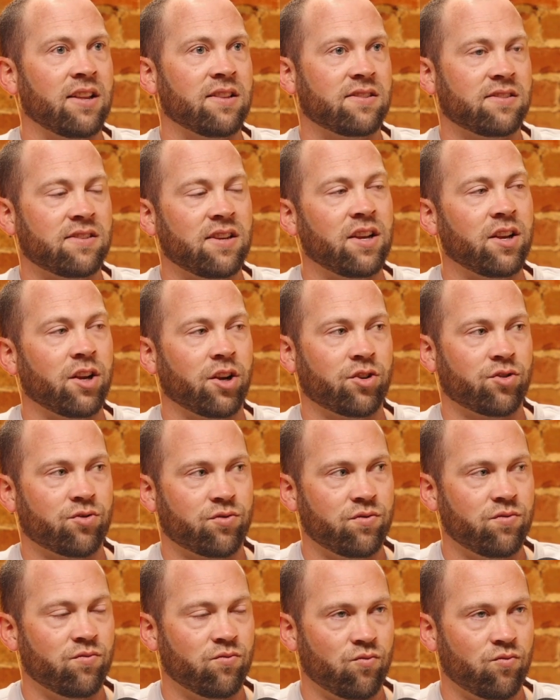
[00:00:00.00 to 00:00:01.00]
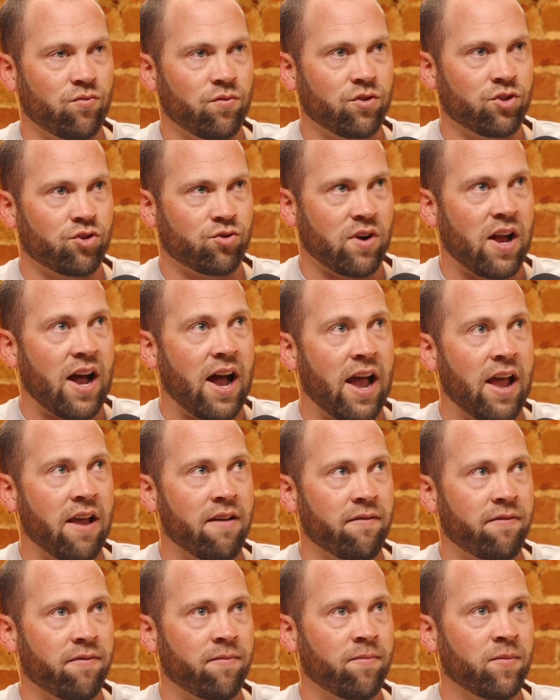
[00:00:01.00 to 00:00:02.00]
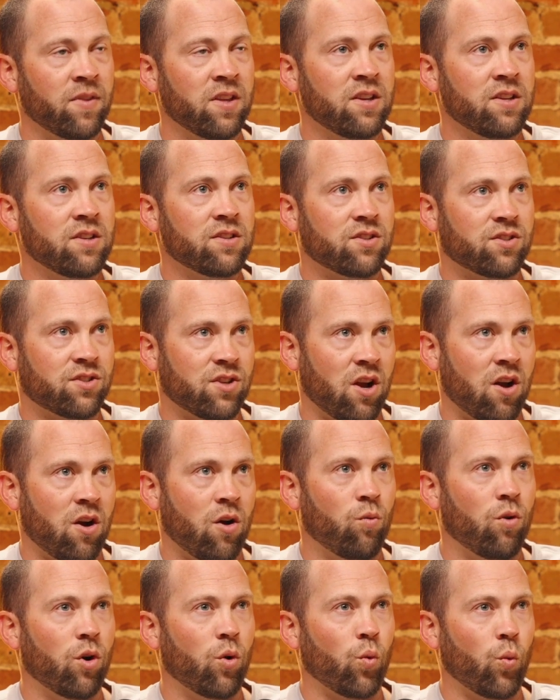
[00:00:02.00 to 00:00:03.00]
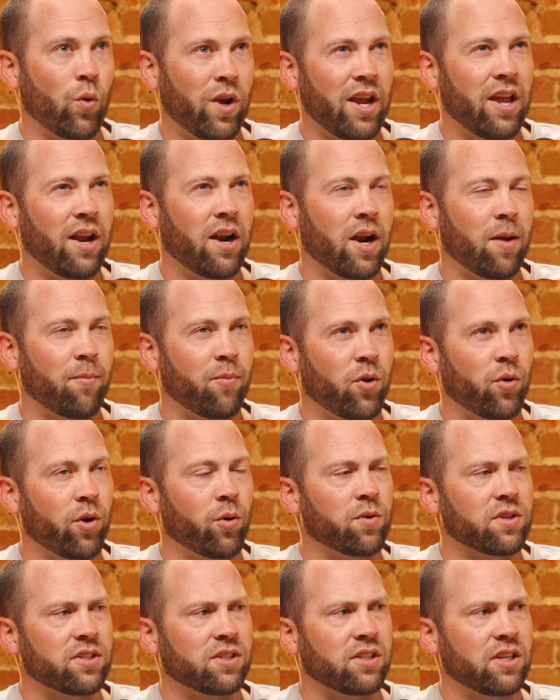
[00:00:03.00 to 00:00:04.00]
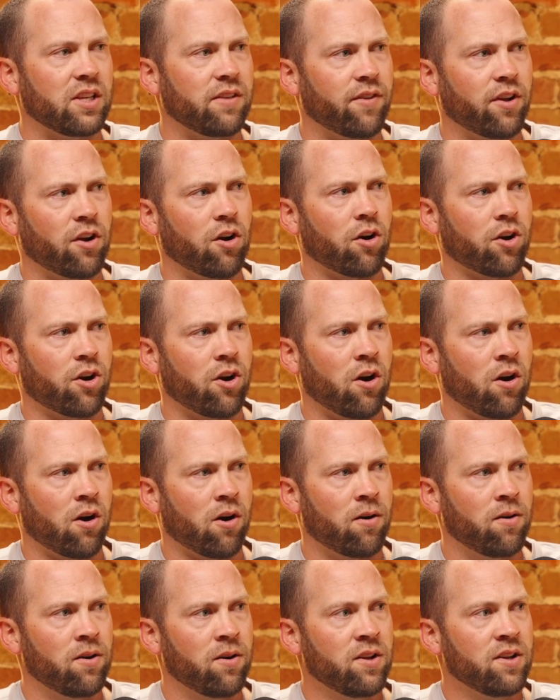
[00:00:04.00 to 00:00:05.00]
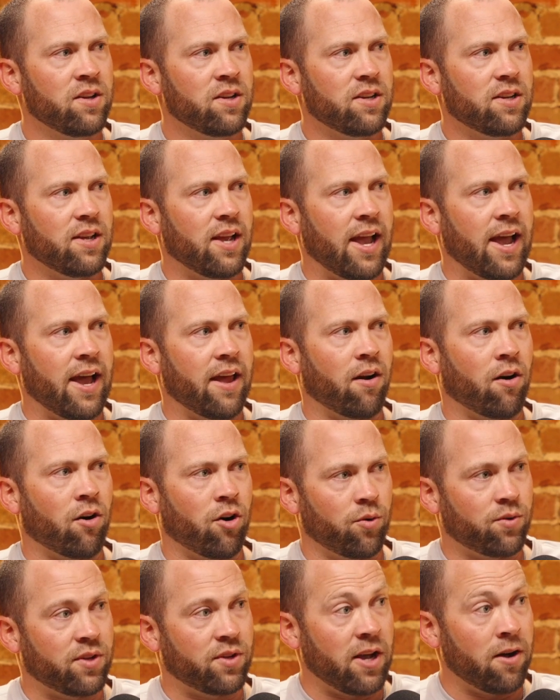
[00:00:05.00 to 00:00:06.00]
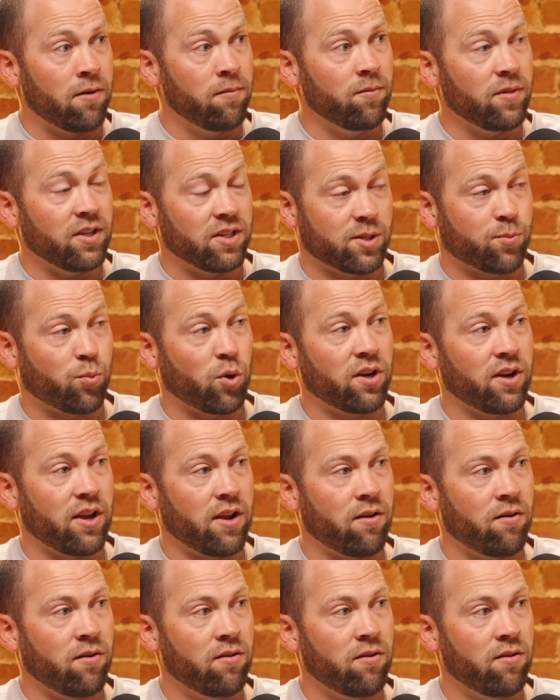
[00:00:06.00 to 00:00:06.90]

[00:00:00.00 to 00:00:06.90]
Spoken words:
Scenic Drive. So what we ended up doing was leaving our car at our hotel in Springdale.